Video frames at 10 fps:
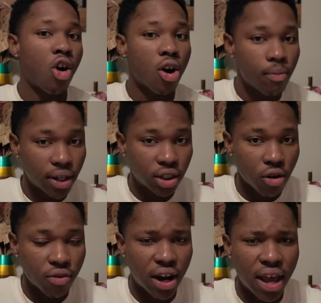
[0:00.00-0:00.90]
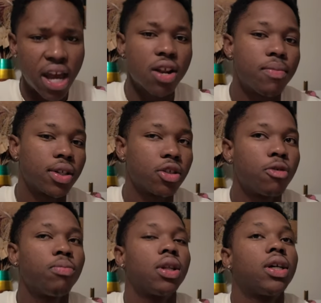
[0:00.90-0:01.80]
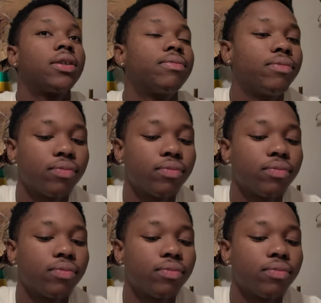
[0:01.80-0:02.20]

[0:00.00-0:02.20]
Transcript: to harm myself, that I hated myself. But like,